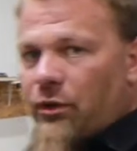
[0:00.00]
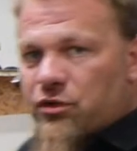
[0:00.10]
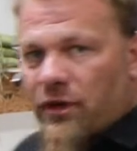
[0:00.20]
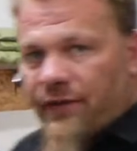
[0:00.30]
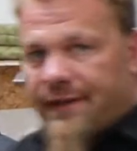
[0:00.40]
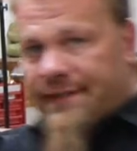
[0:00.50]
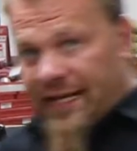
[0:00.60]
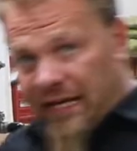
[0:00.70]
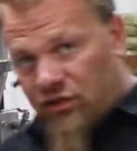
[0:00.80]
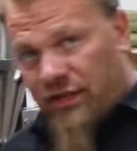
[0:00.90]
which one of
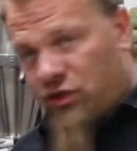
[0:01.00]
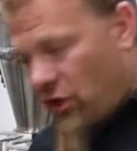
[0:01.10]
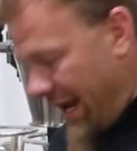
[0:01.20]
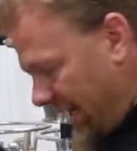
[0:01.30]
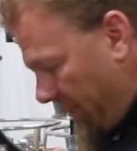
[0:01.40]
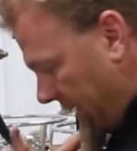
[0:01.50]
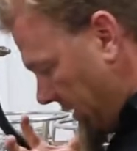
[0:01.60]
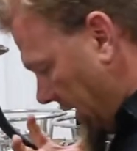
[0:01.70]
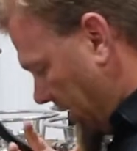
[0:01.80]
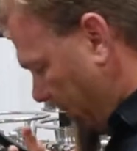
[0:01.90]
these can actually dry it up
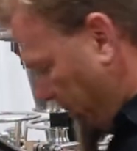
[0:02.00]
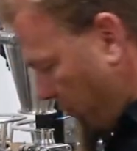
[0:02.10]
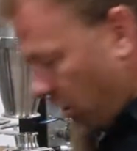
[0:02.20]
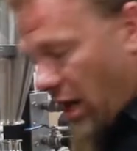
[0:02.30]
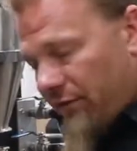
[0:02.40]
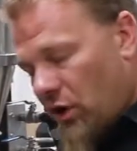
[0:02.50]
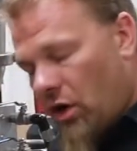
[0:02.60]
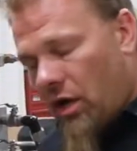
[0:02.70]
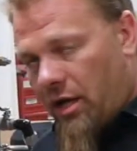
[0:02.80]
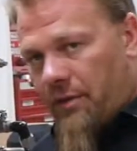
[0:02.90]
and
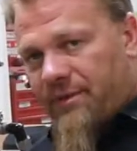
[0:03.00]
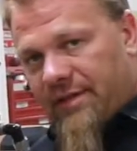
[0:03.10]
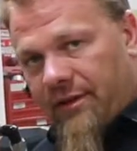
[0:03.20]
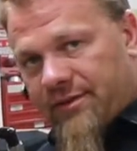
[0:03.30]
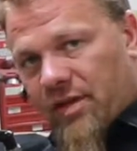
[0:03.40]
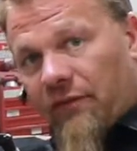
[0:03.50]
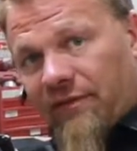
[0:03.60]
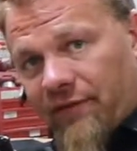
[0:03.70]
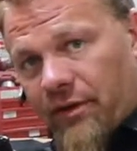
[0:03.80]
recover 100% of the solvent